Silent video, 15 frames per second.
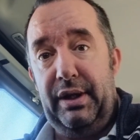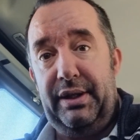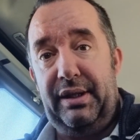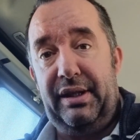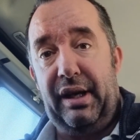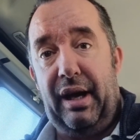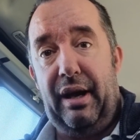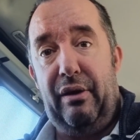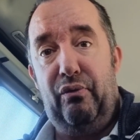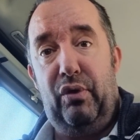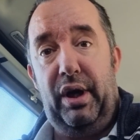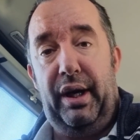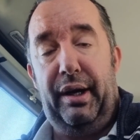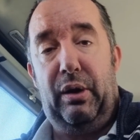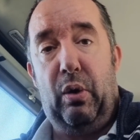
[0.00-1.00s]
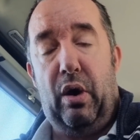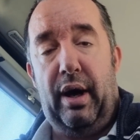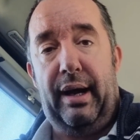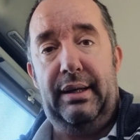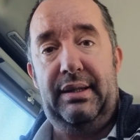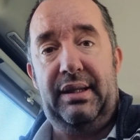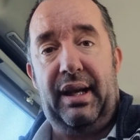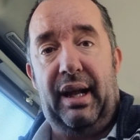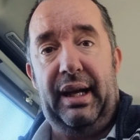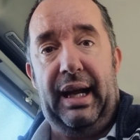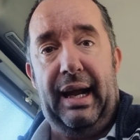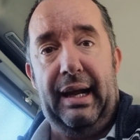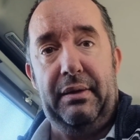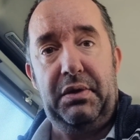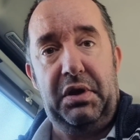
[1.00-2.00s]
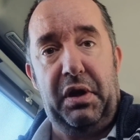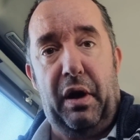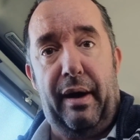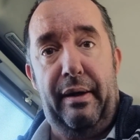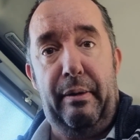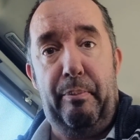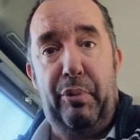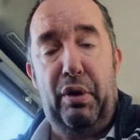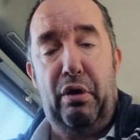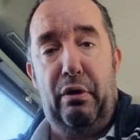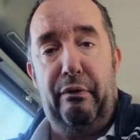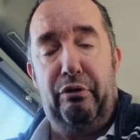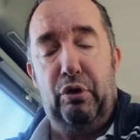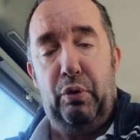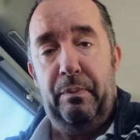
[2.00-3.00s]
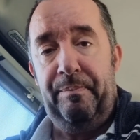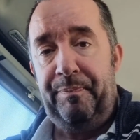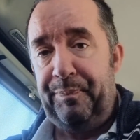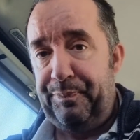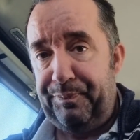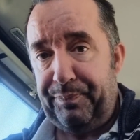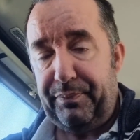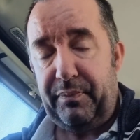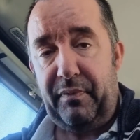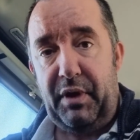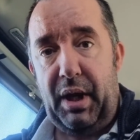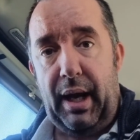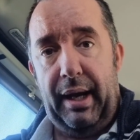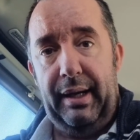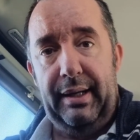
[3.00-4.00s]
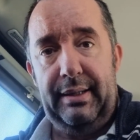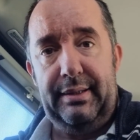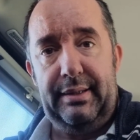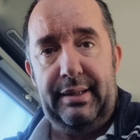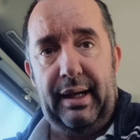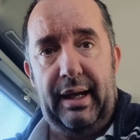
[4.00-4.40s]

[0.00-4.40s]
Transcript: it's really quite sunny outside and beautiful. And